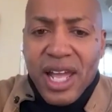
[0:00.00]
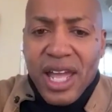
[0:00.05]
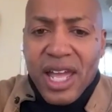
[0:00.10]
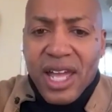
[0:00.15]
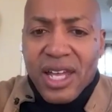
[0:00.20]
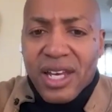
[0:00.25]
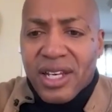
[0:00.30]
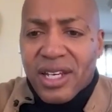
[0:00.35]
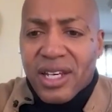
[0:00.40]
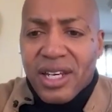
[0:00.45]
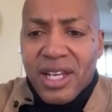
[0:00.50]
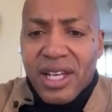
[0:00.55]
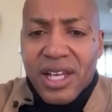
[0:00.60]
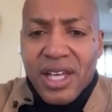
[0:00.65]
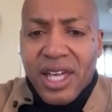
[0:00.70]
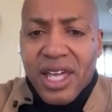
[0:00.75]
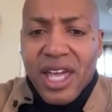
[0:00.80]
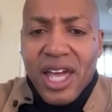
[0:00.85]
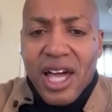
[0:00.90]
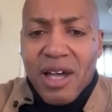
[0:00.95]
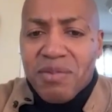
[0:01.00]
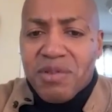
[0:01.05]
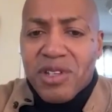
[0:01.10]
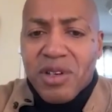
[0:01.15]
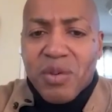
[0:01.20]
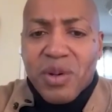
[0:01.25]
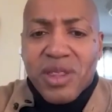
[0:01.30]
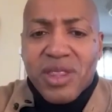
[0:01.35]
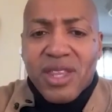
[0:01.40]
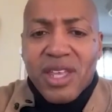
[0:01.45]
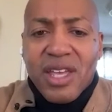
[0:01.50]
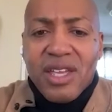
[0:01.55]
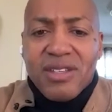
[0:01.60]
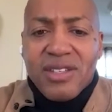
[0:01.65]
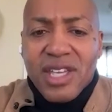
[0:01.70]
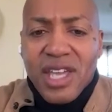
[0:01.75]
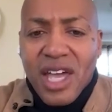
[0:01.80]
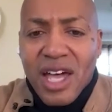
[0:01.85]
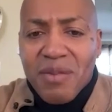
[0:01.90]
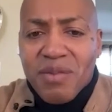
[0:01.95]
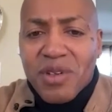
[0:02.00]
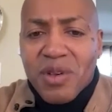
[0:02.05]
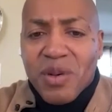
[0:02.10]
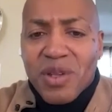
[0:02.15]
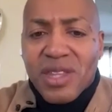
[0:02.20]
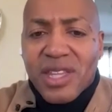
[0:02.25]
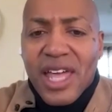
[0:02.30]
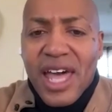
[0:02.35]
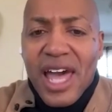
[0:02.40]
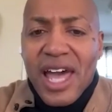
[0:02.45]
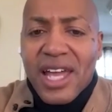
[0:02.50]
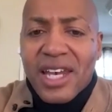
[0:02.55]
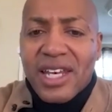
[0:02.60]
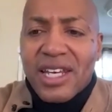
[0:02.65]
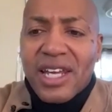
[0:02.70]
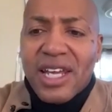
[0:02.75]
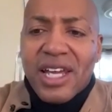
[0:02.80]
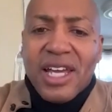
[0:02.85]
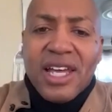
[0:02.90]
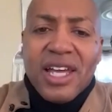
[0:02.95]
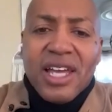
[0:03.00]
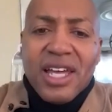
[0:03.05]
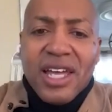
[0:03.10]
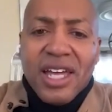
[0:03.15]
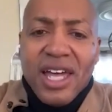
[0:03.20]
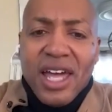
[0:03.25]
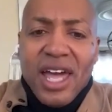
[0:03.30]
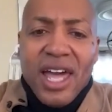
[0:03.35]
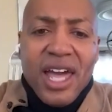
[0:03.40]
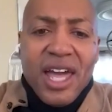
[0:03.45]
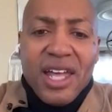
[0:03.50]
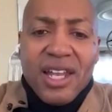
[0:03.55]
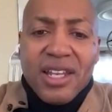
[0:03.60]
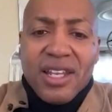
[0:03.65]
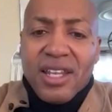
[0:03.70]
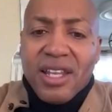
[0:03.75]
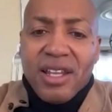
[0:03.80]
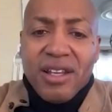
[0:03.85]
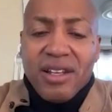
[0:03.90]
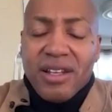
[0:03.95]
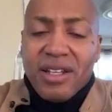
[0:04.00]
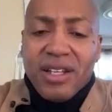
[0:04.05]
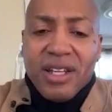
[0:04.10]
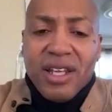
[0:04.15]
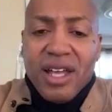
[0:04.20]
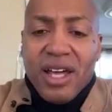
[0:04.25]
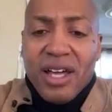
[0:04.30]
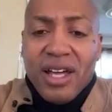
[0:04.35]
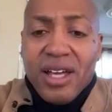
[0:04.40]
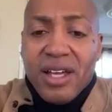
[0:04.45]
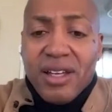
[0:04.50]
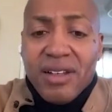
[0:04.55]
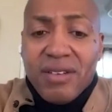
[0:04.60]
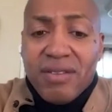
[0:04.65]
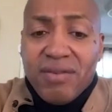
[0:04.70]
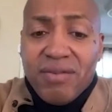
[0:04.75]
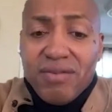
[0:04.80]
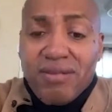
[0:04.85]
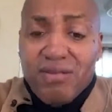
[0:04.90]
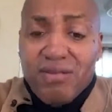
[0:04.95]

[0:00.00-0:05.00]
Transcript: And he helps you with this, he helps you with that. And uh, right.